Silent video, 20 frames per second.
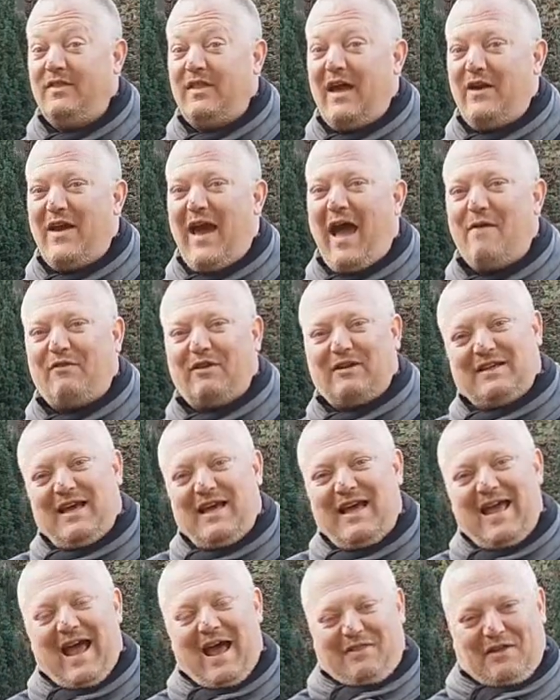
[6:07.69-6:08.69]
There you have it,
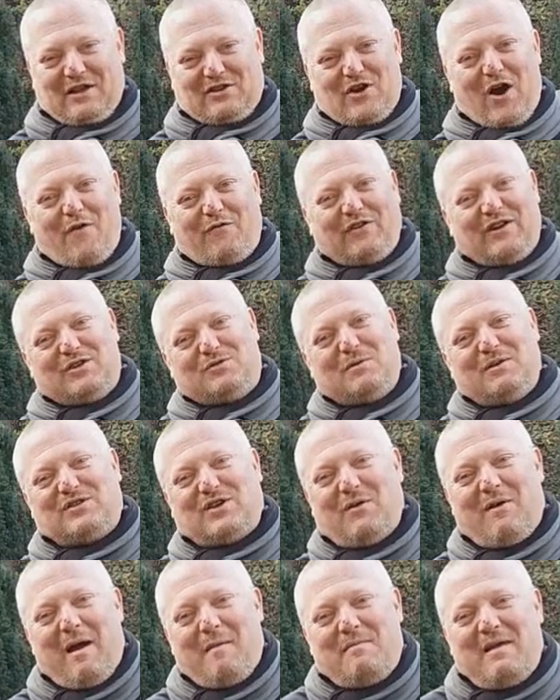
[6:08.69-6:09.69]
and that's all for this
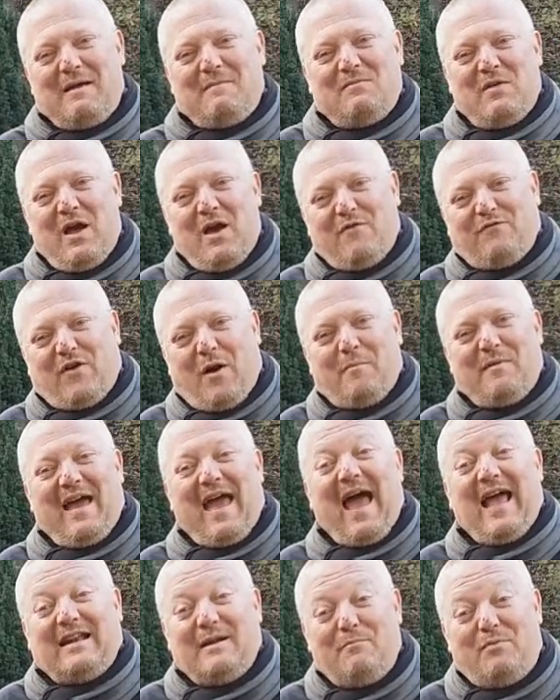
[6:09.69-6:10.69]
Whisky Rambling from
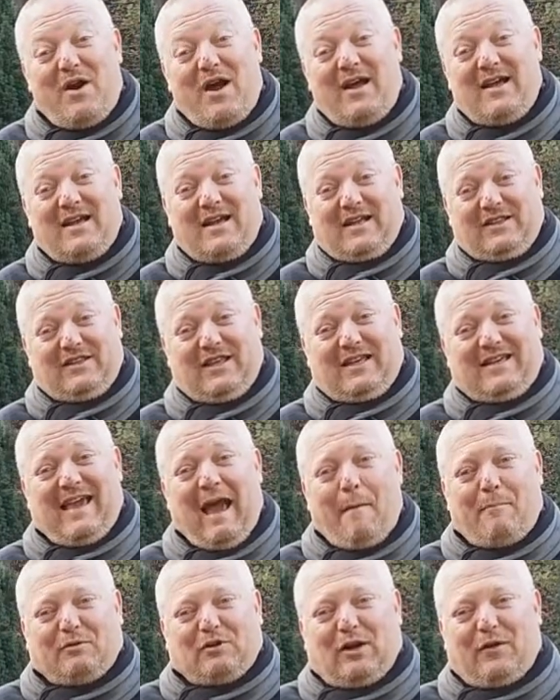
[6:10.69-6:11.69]
Edinburgh, the
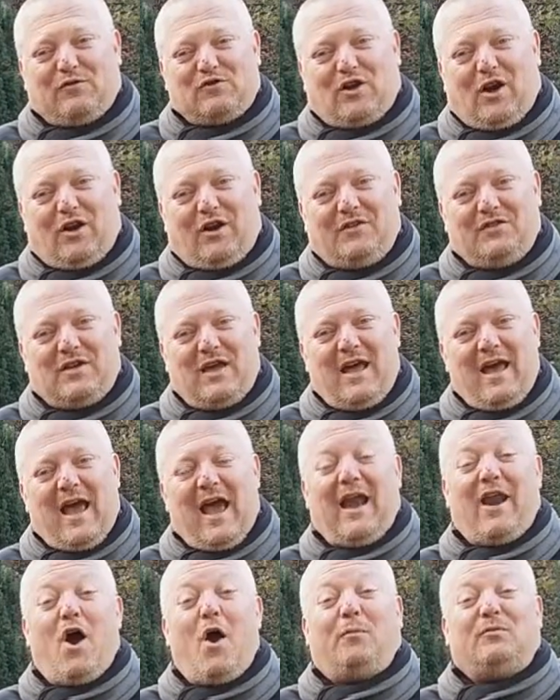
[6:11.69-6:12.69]
capital of Scotland,
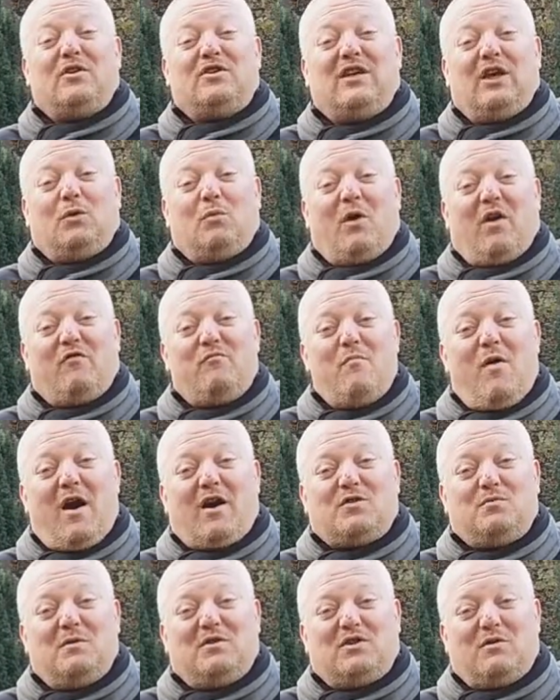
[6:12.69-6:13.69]
and I hope to see it one of
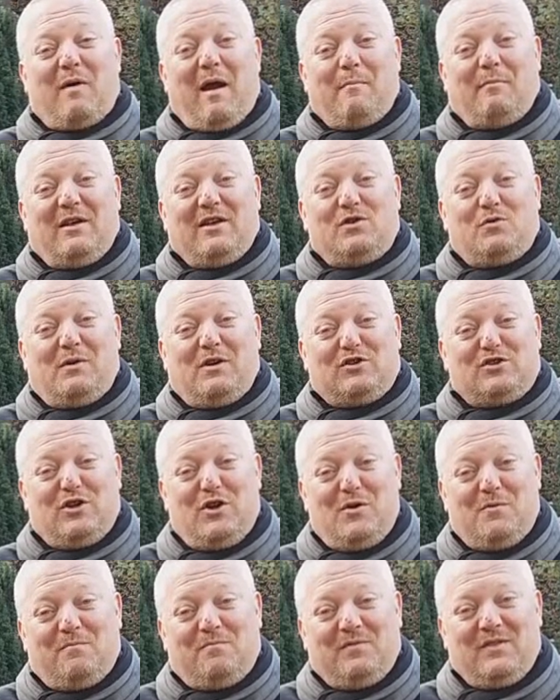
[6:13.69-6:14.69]
Mark's Whisky Ramblings real
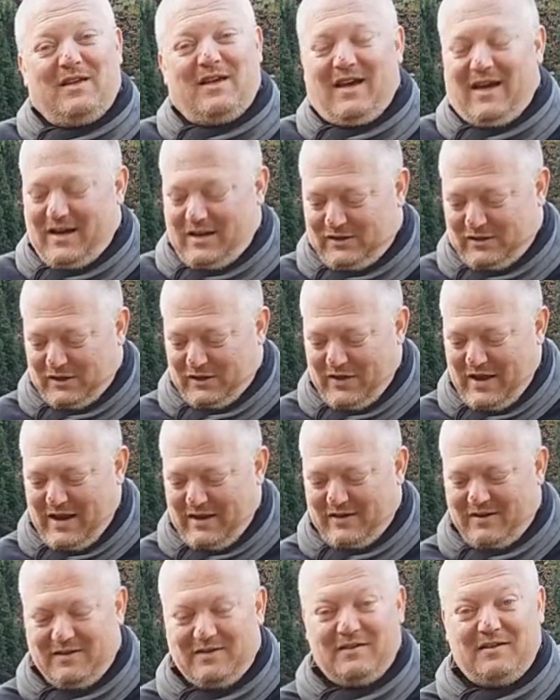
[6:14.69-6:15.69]
soon. And until
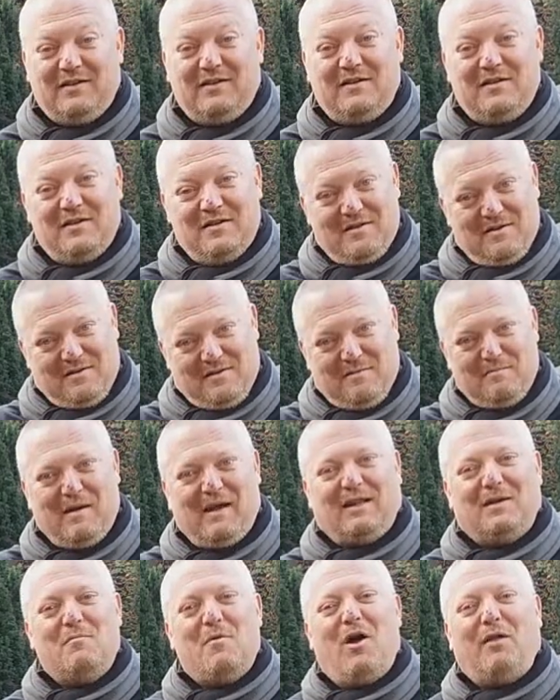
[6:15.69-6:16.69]
then, may
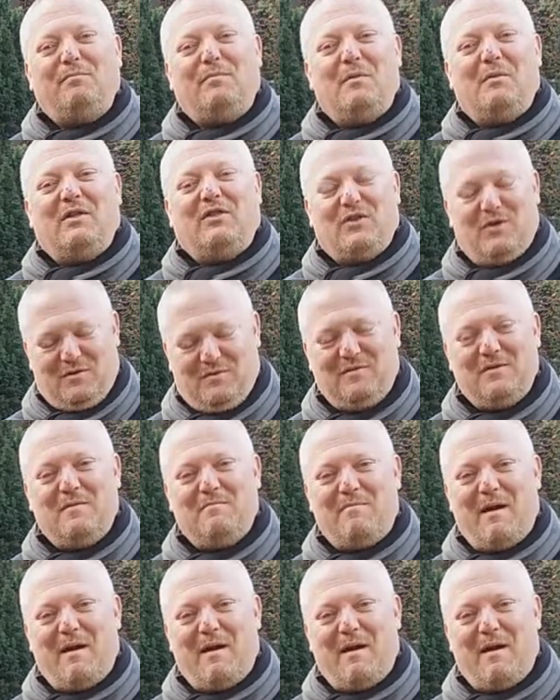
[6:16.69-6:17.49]
the malt be with you.